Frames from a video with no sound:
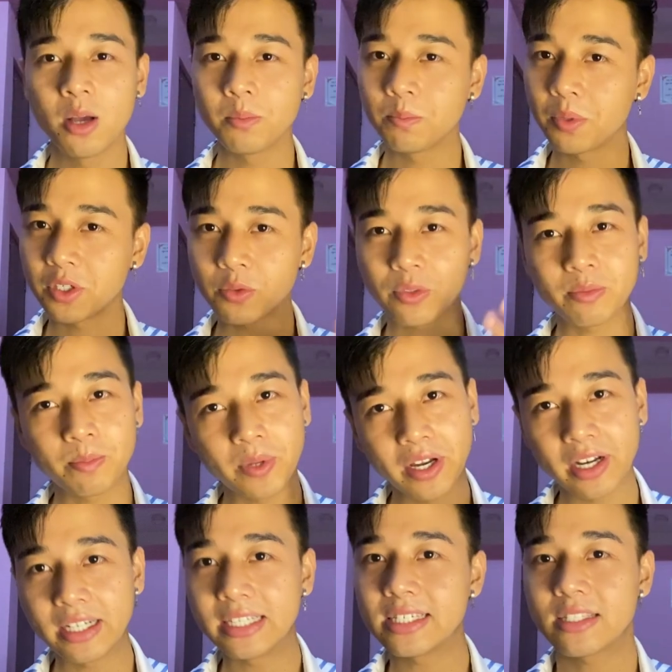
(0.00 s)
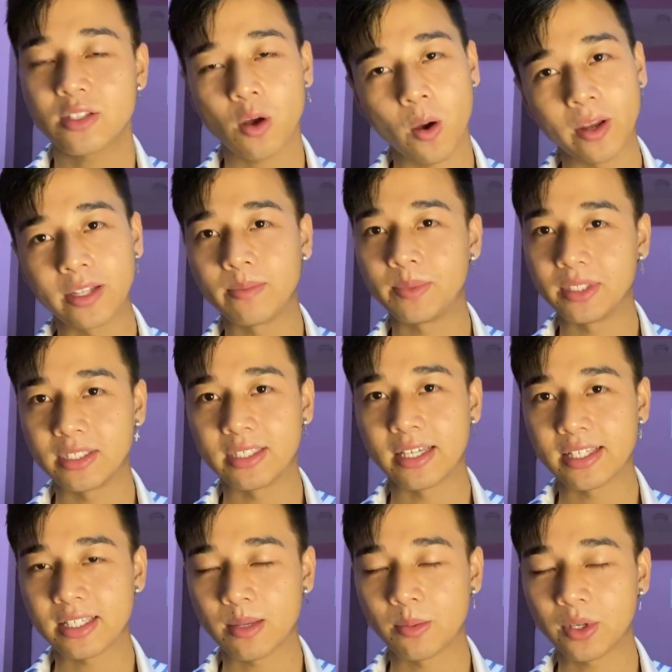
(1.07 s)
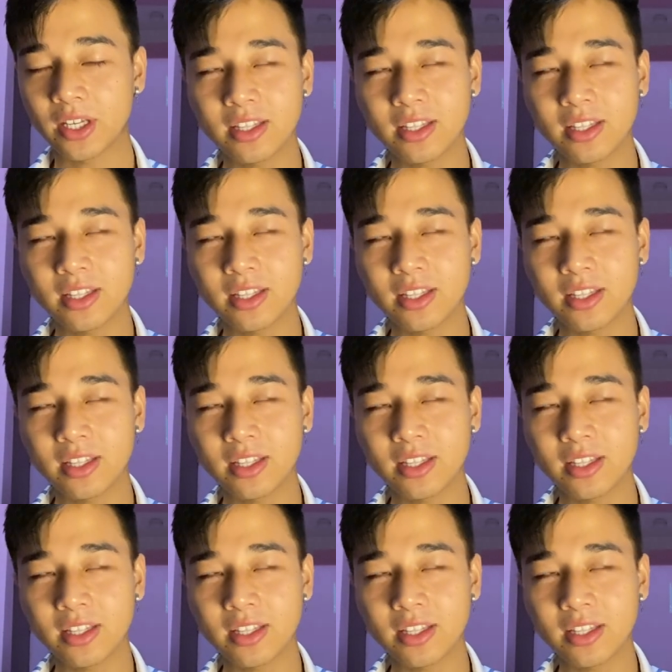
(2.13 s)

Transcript: but we barely saw any BDSM, okay?